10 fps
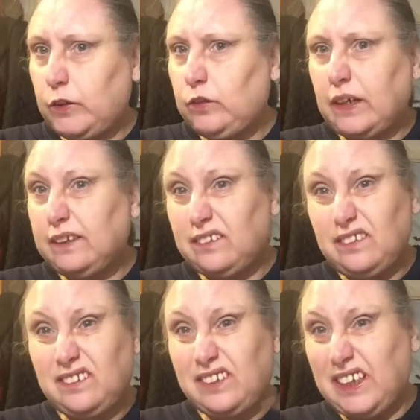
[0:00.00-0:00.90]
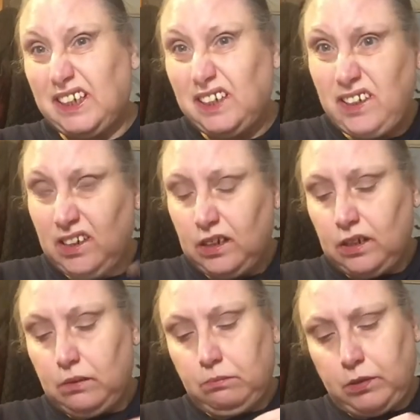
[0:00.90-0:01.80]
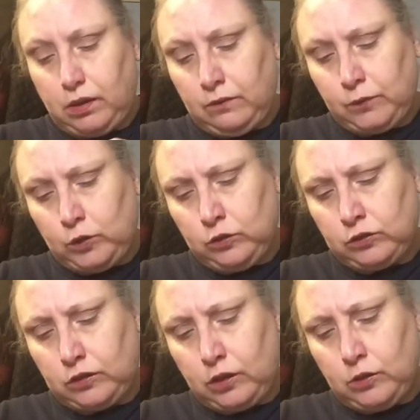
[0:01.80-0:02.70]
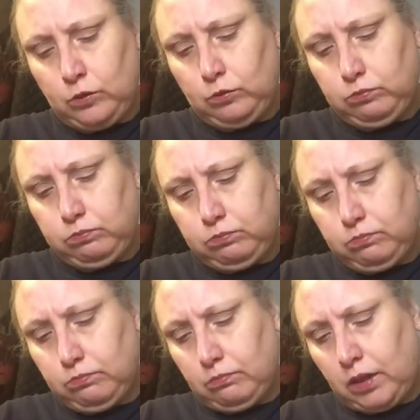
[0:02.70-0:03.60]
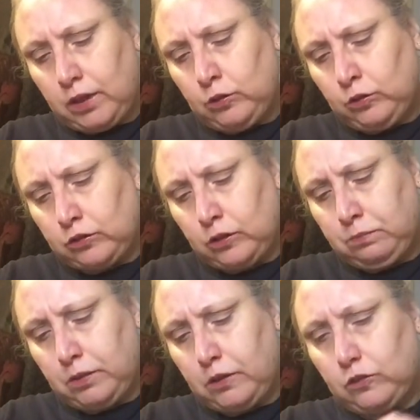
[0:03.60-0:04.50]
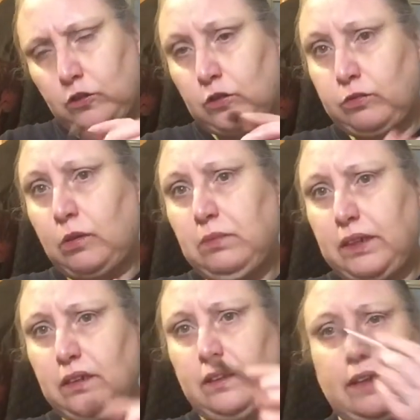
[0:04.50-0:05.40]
days and see. But I also purchased from Lidl